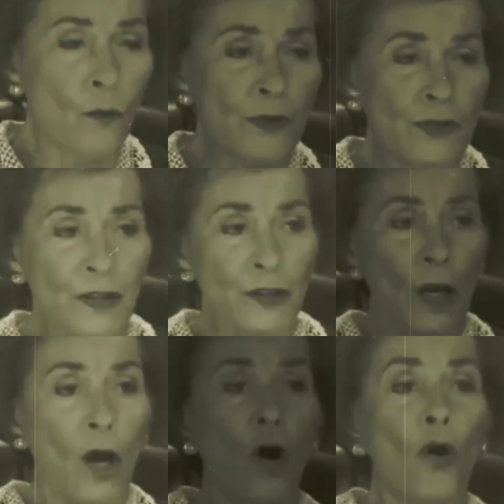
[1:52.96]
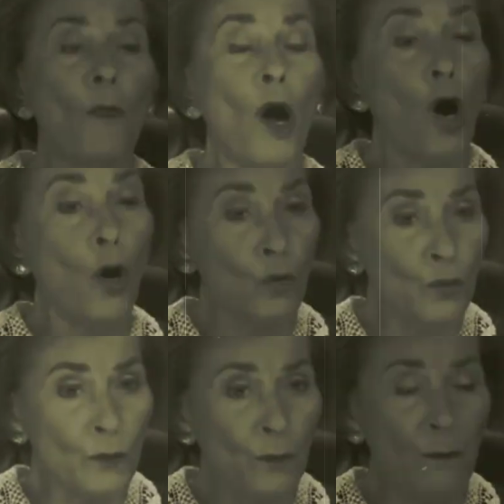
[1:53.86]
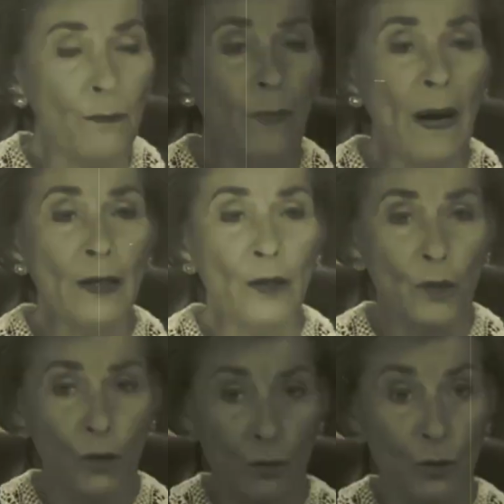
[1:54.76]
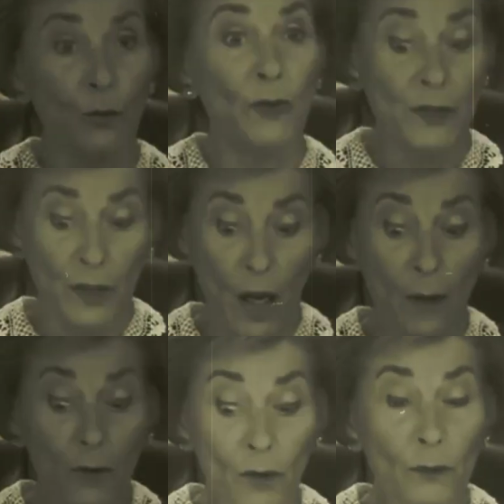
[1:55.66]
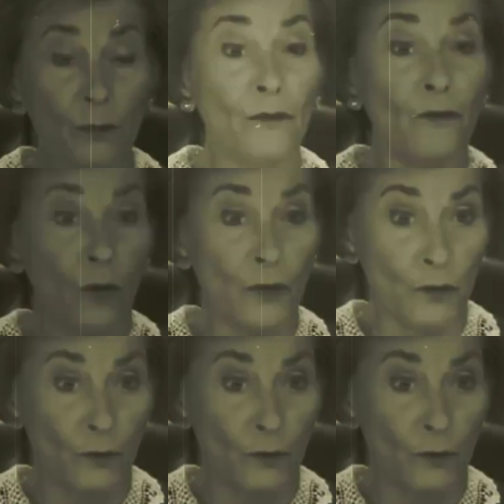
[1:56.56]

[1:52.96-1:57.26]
was this home owned by you two as a couple before the